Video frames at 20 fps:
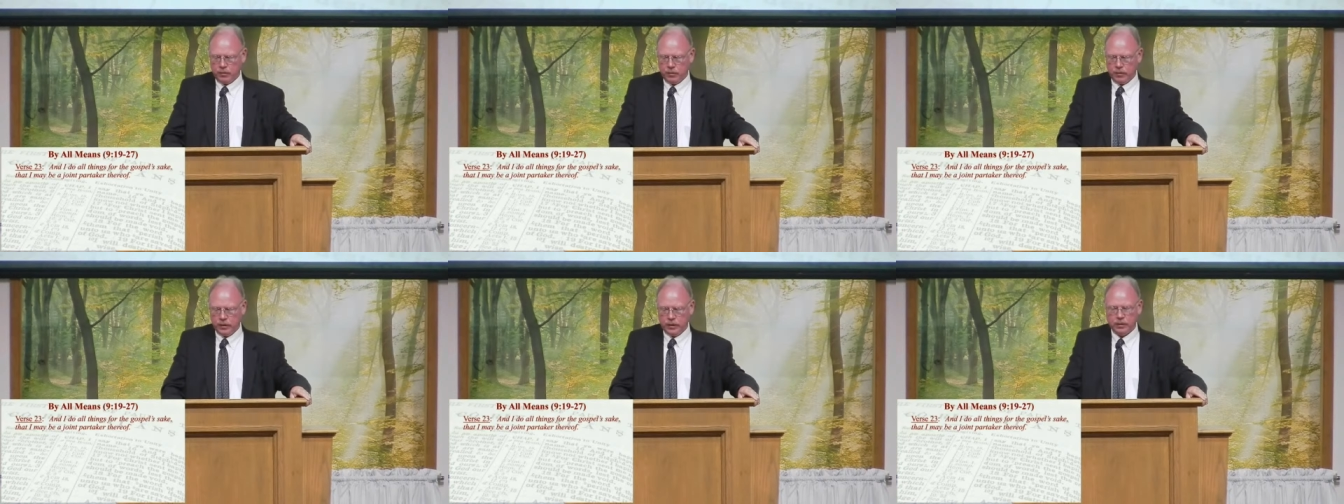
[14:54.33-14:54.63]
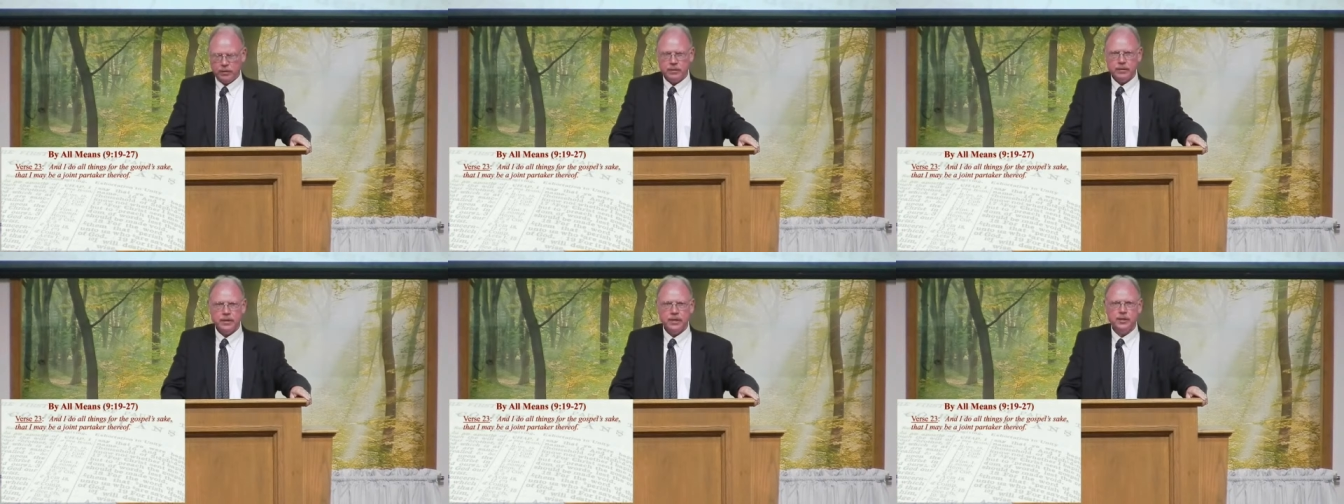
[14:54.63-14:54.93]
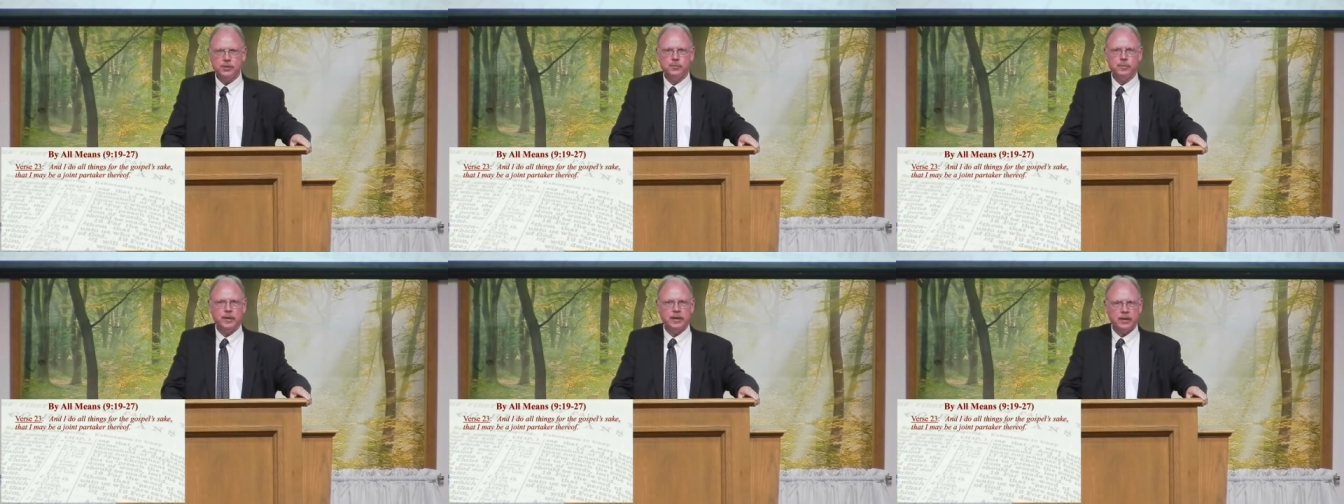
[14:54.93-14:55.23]
Well,
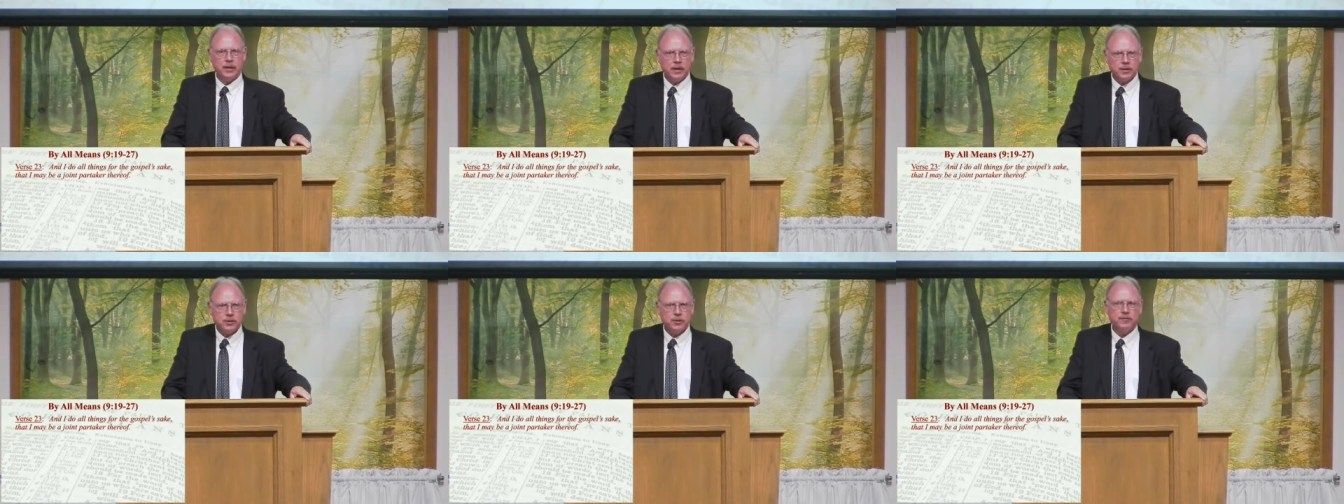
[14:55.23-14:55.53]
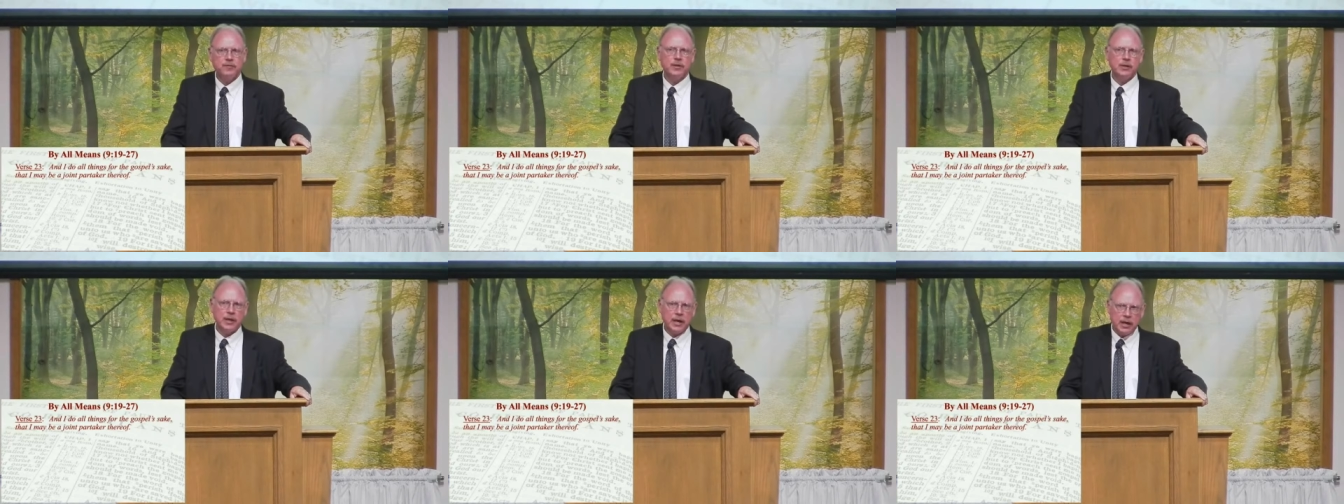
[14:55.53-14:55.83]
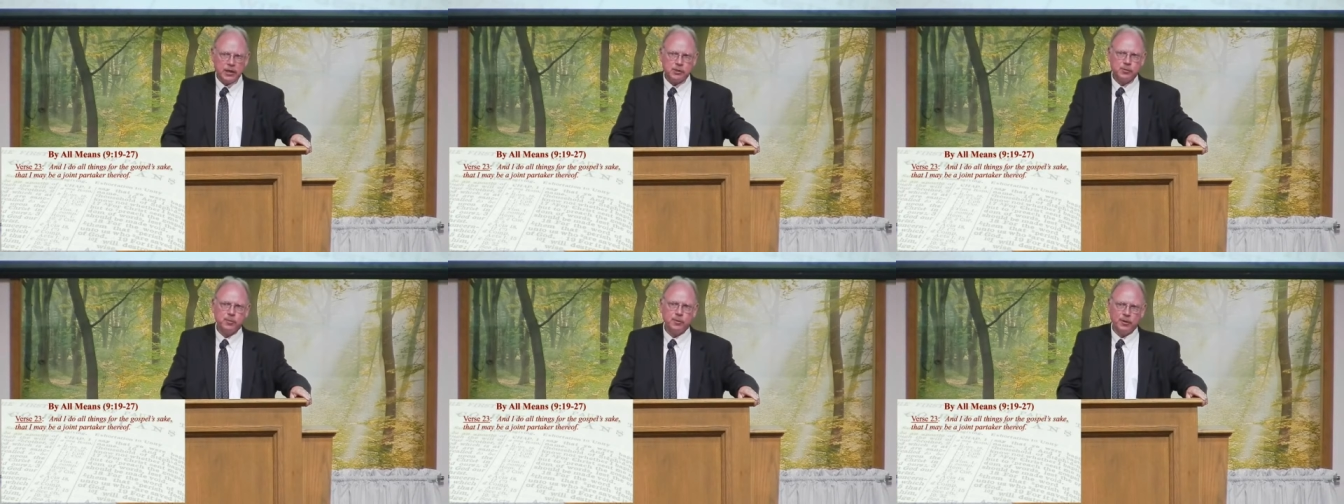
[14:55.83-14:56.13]
it's because of the
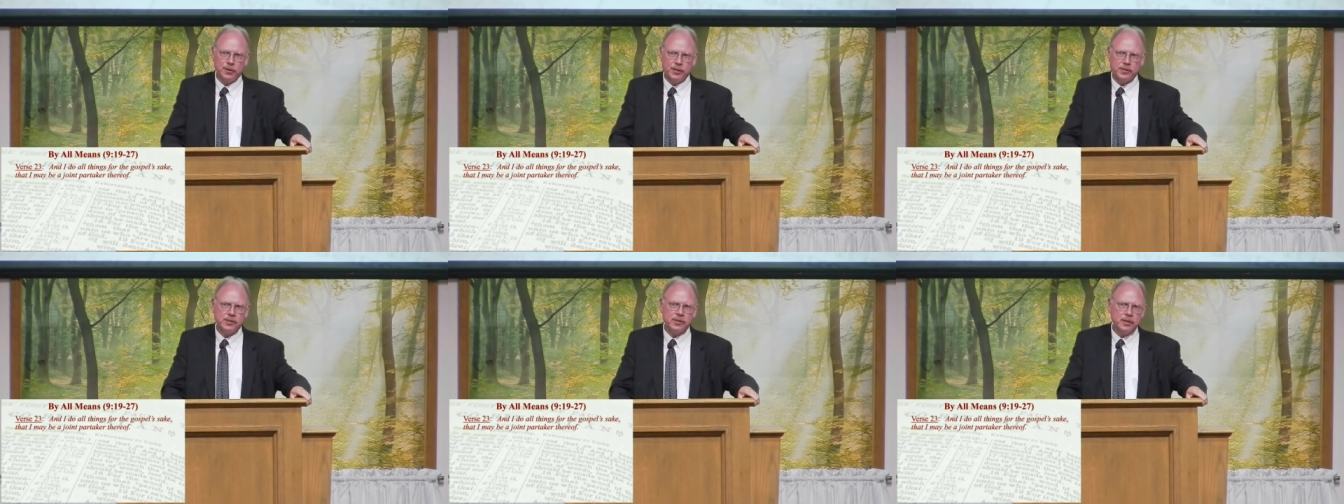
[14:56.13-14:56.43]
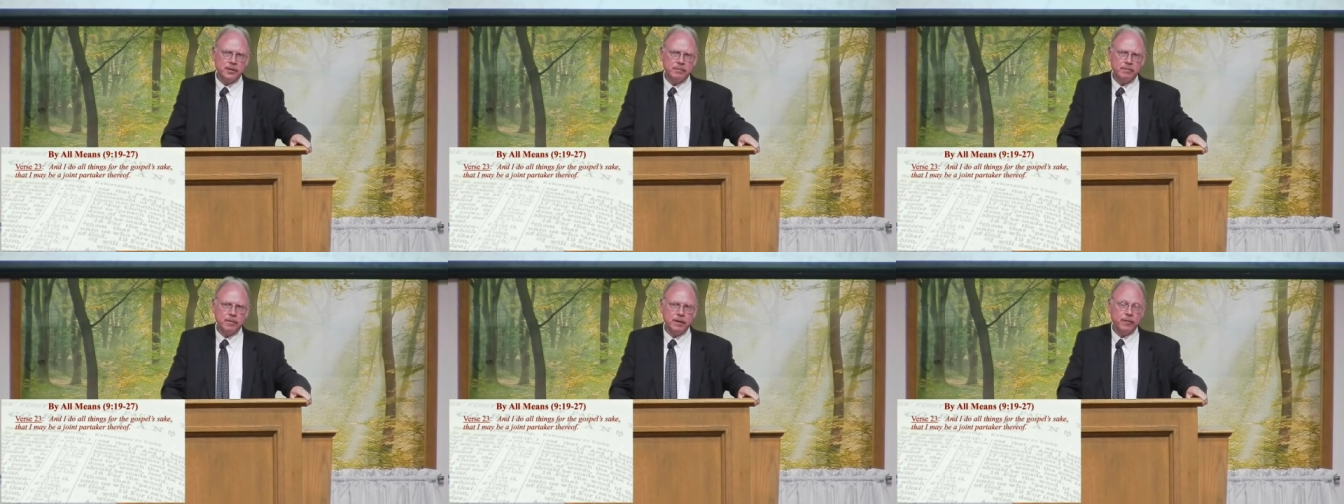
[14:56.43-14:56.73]
gospel, isn't it?